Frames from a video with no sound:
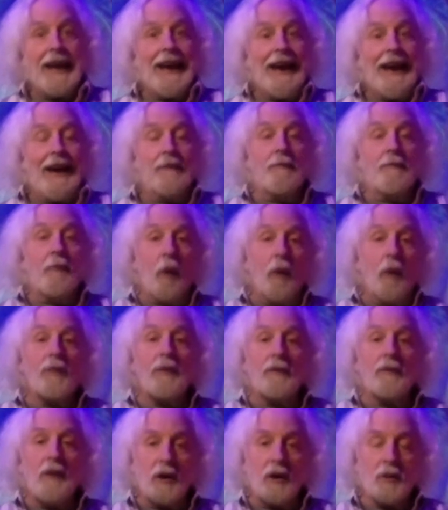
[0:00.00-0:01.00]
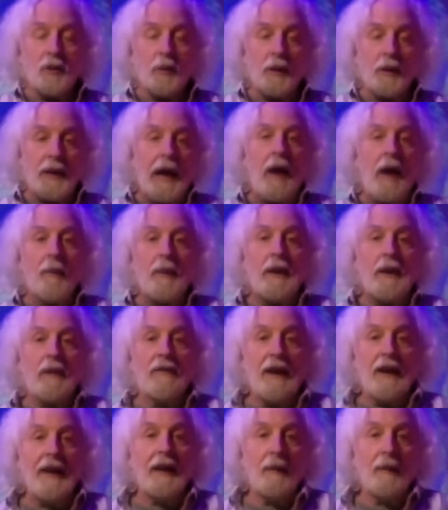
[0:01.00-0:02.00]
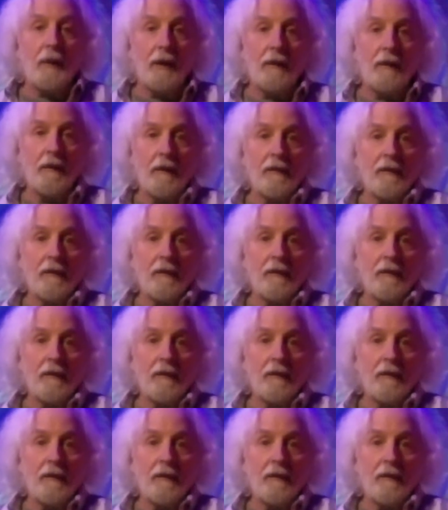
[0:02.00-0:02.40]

And both of those will now be available for